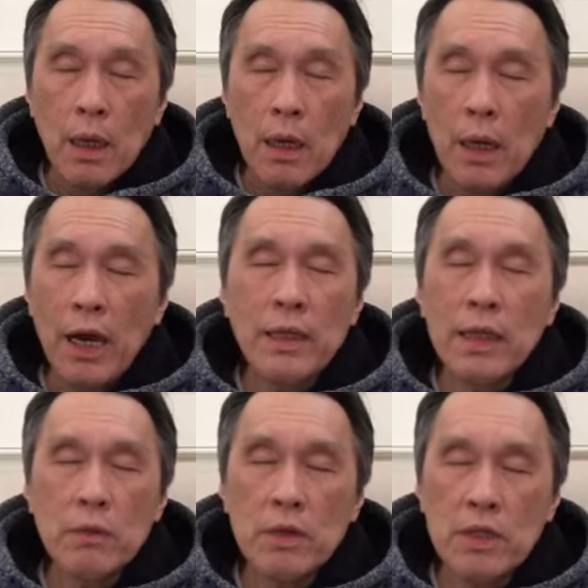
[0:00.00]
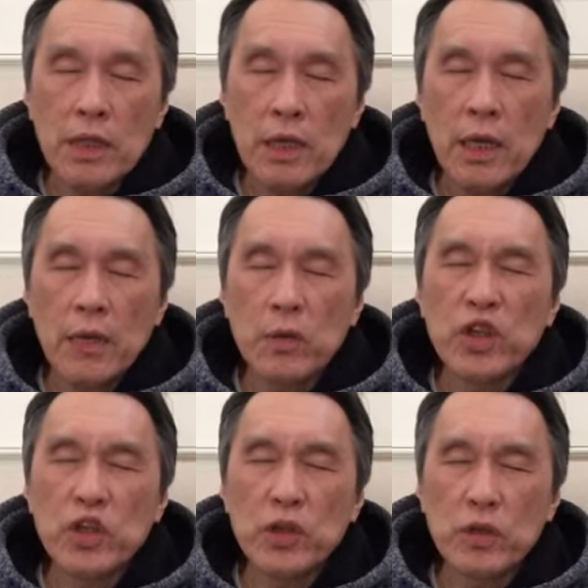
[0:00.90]
I never said that
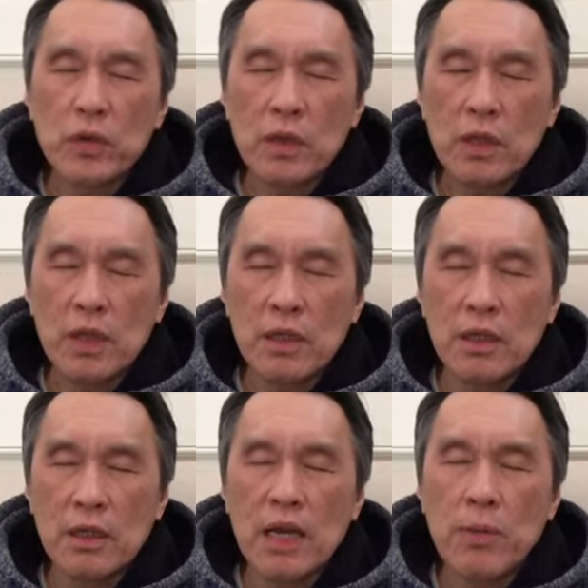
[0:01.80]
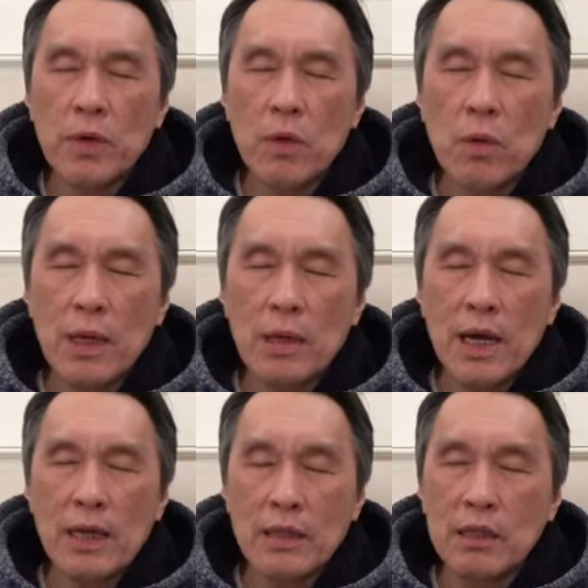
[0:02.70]
Wing Chun is the #1
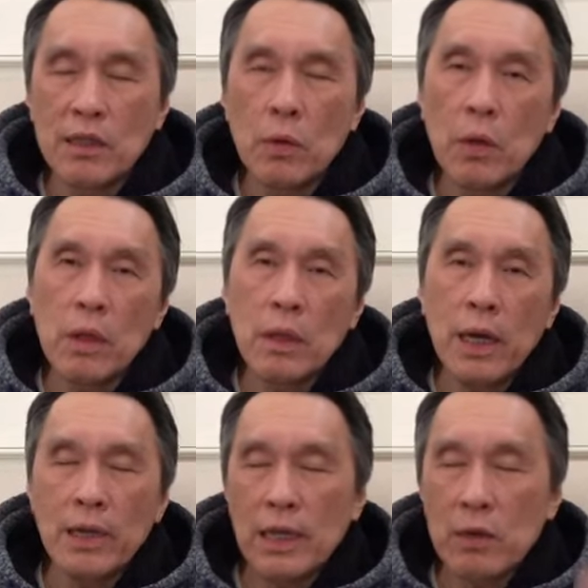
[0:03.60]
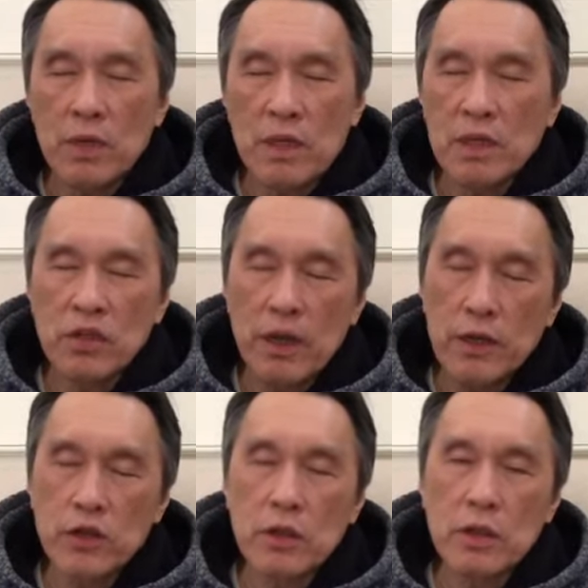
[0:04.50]
art in the world. I never said
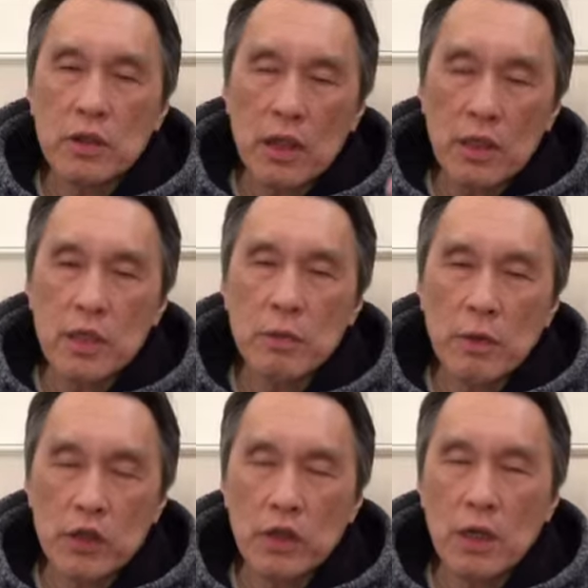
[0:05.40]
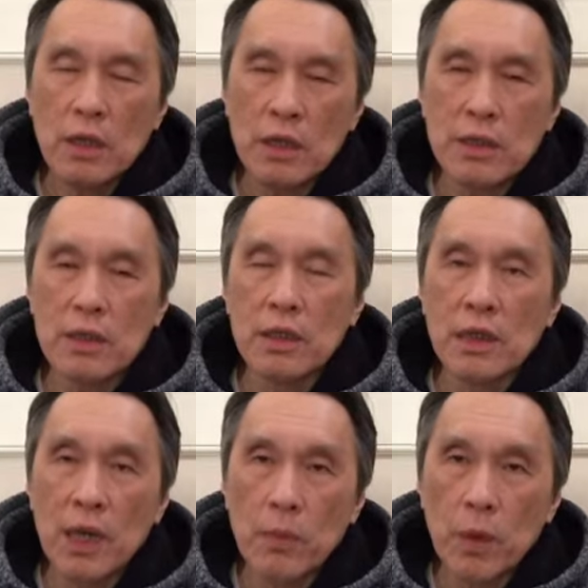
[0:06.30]
traditional Chinese martial art is the
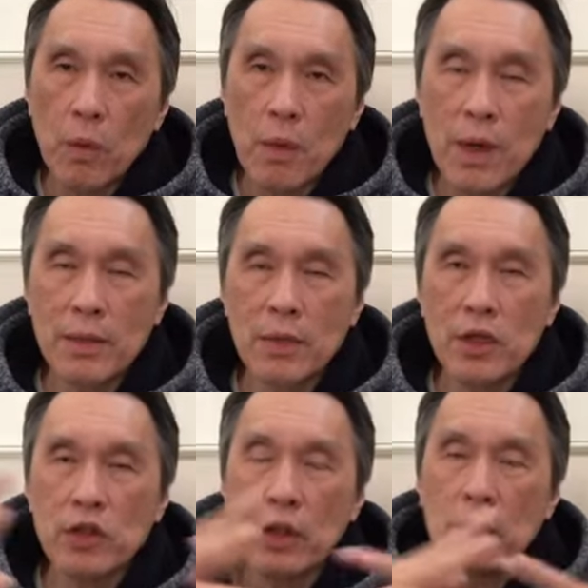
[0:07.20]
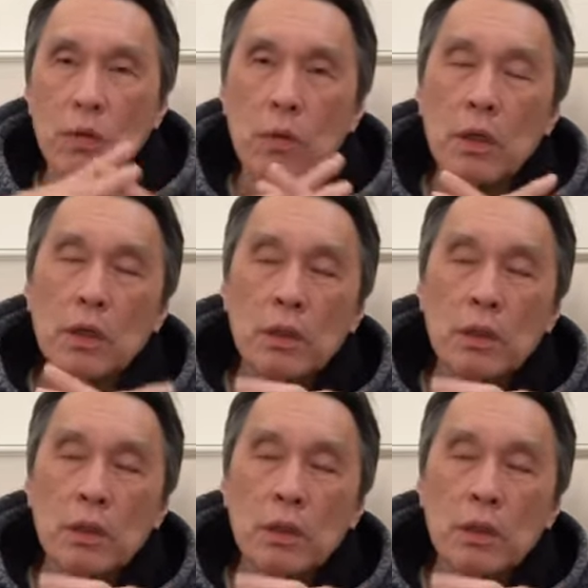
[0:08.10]
#1 martial art in the world.